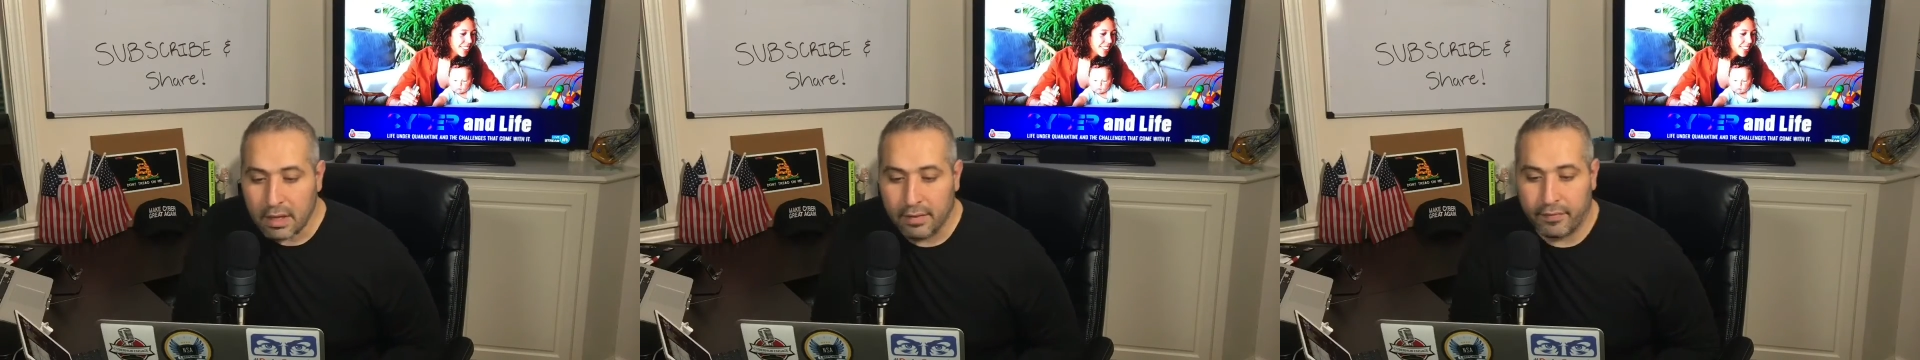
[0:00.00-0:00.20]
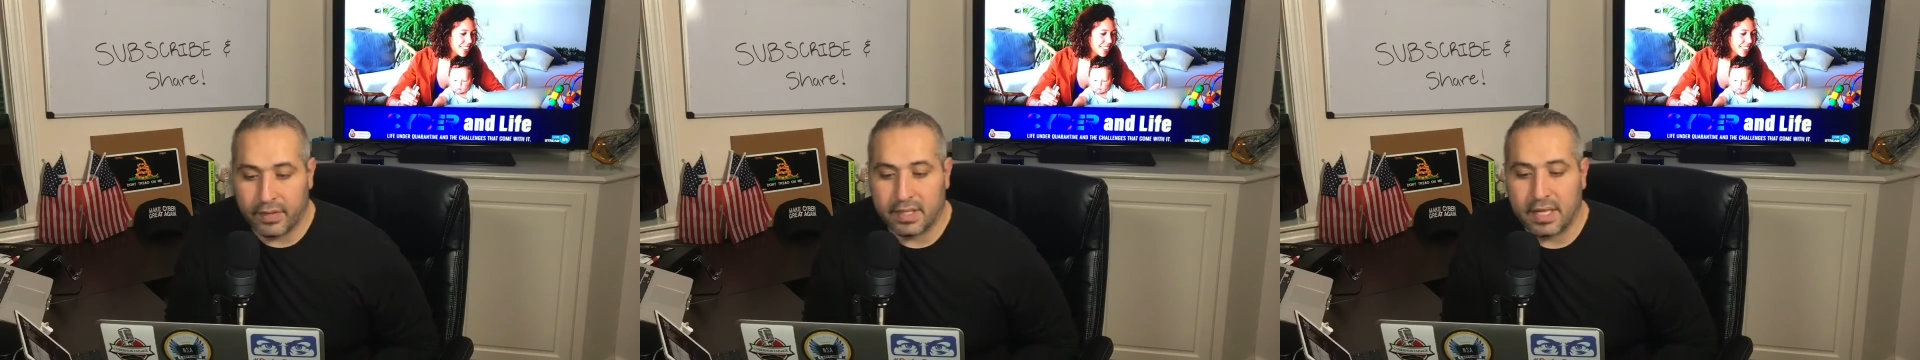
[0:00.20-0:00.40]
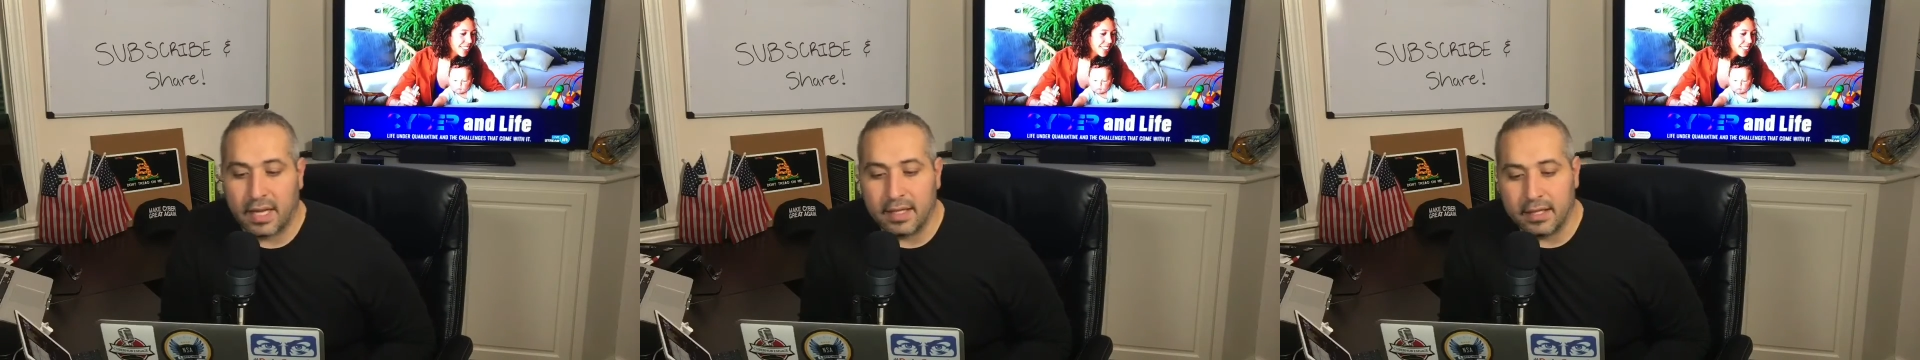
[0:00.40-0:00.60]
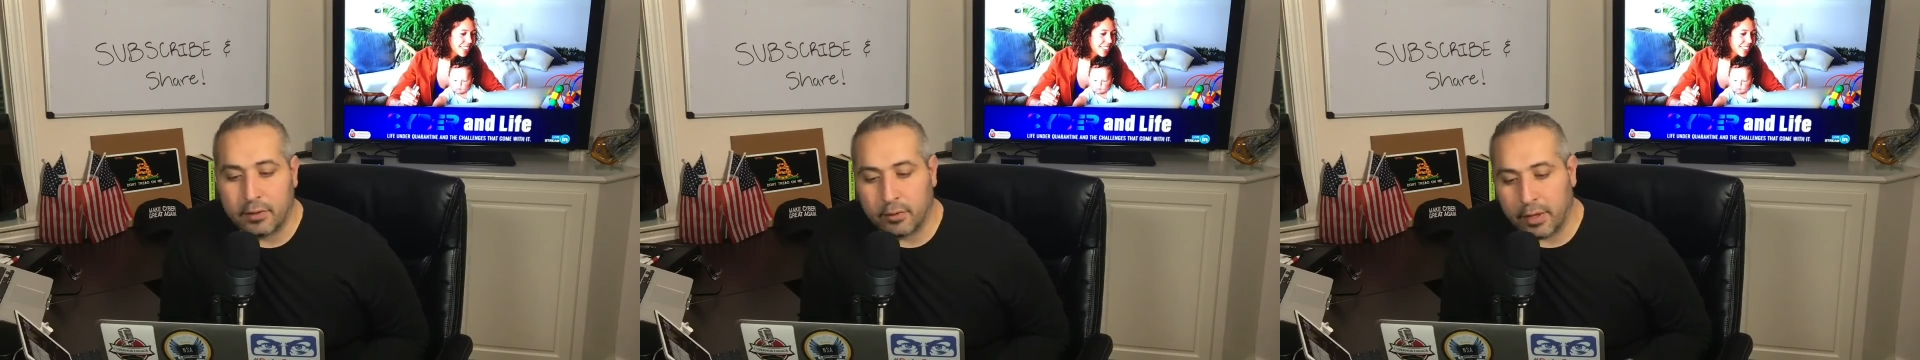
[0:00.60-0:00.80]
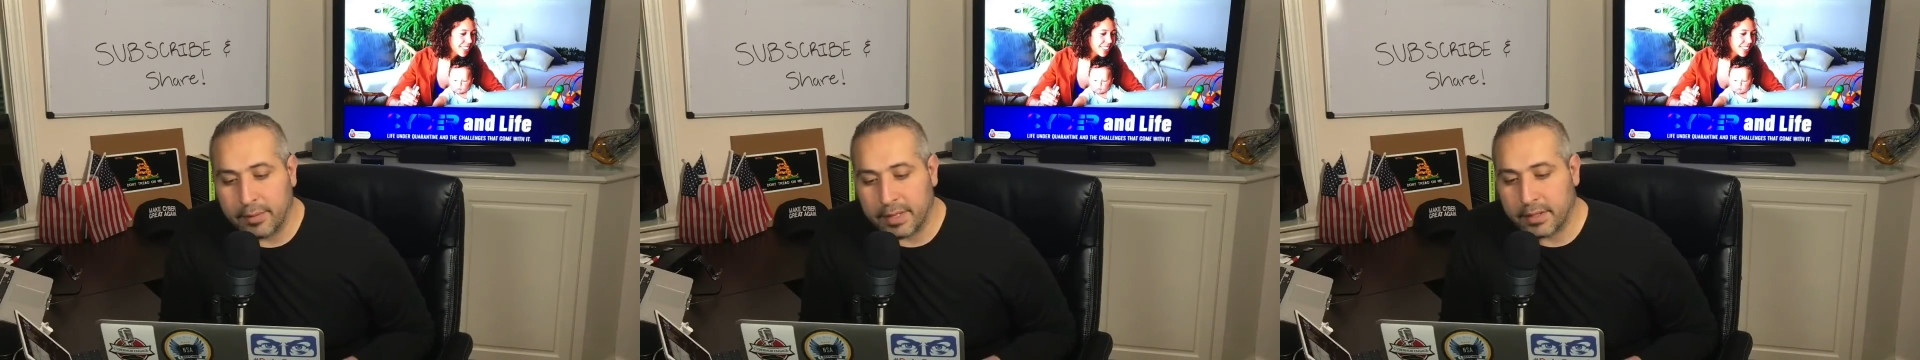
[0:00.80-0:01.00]
Vitaly
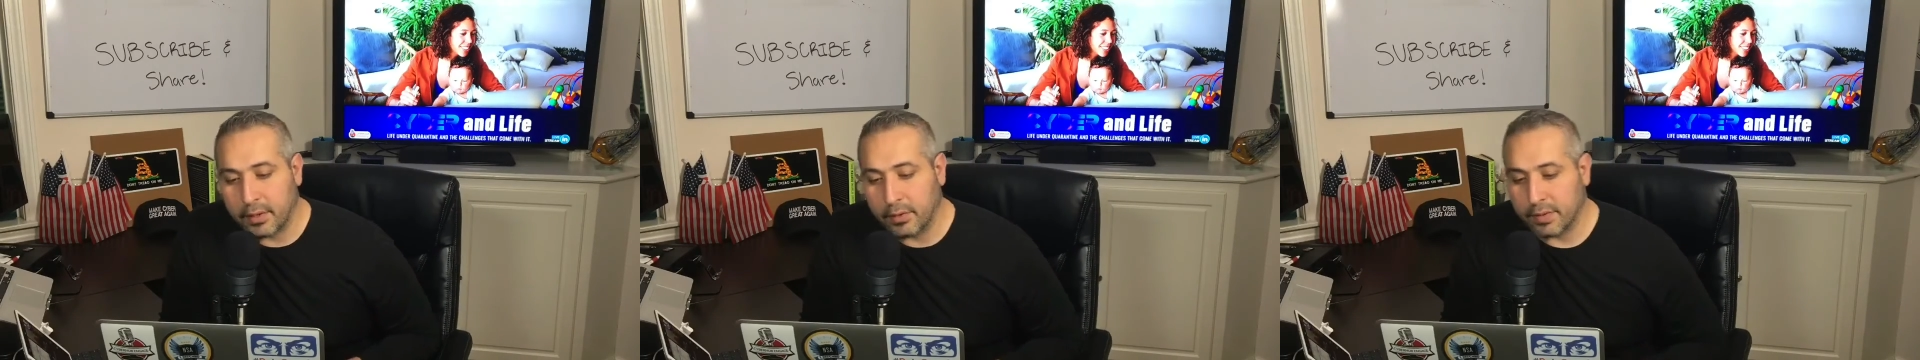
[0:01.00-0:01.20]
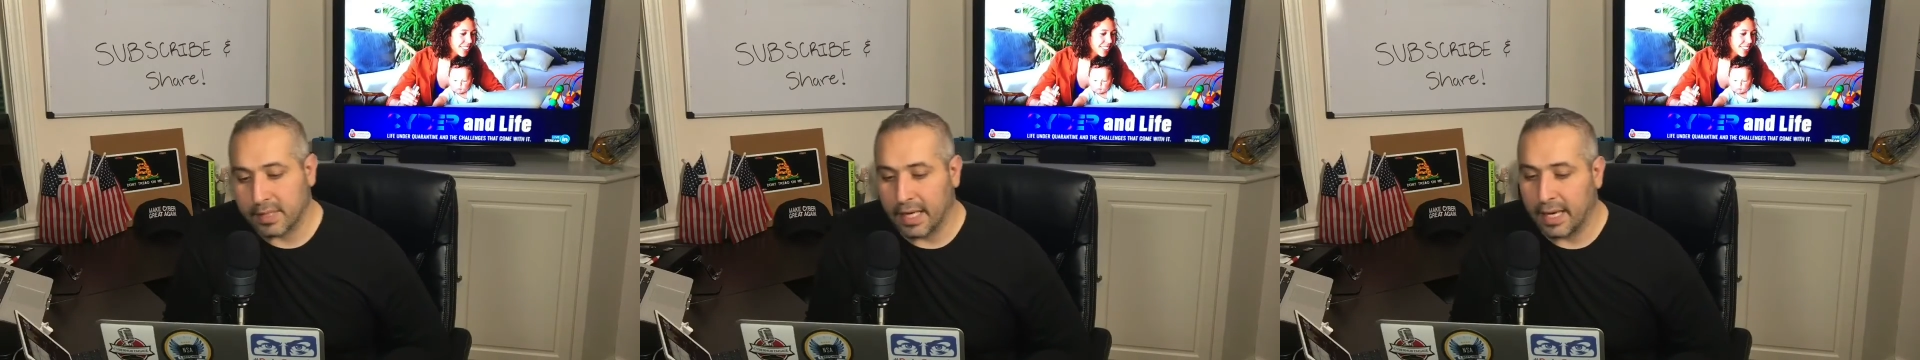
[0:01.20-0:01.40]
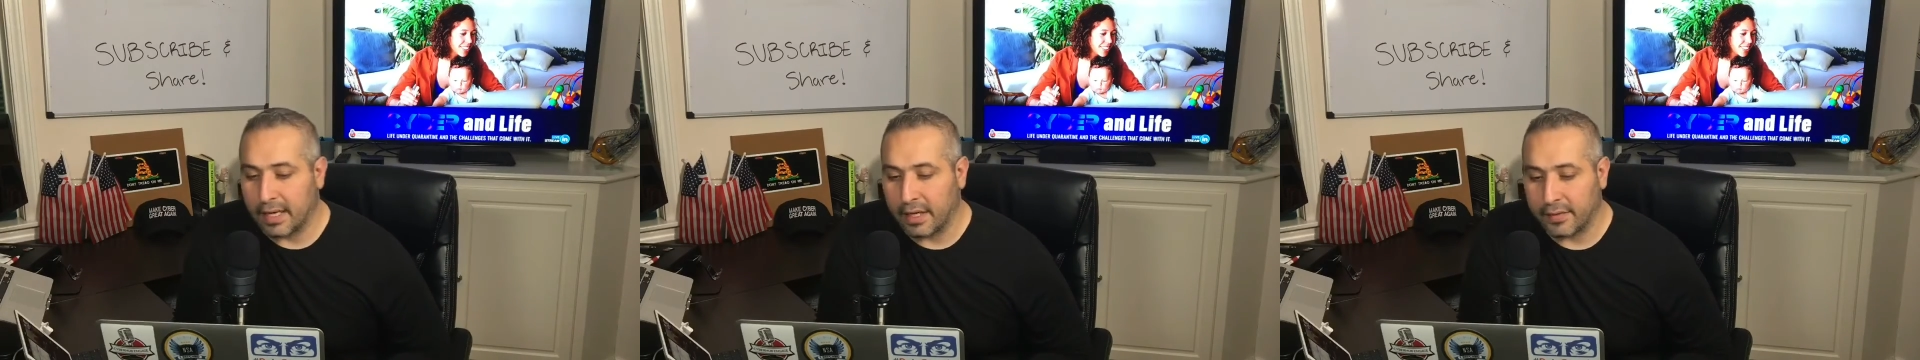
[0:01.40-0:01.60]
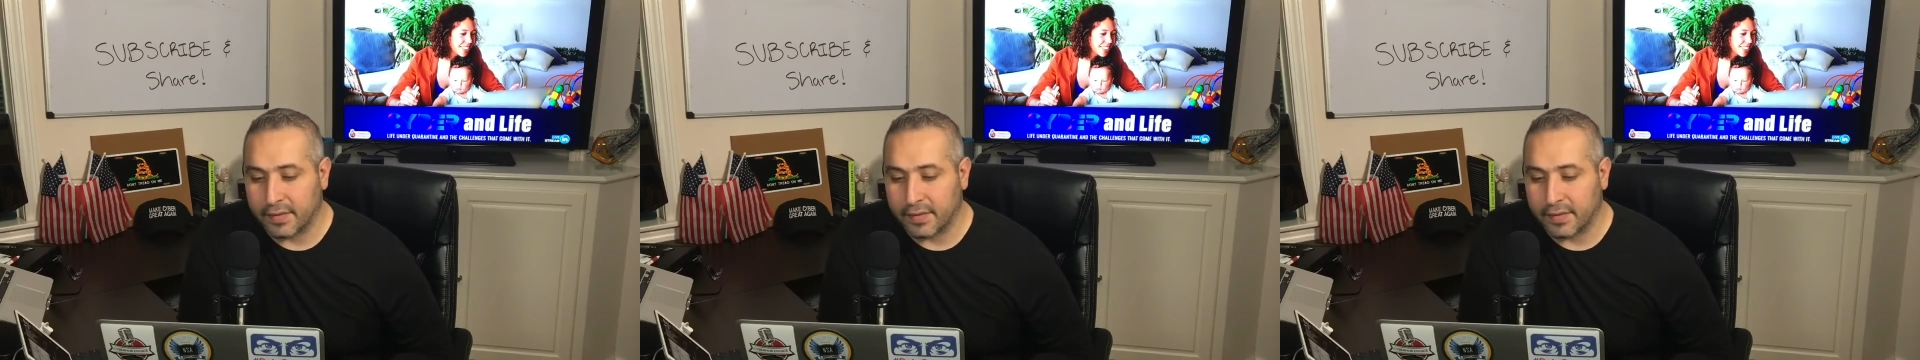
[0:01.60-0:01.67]
Kremes, who's the head of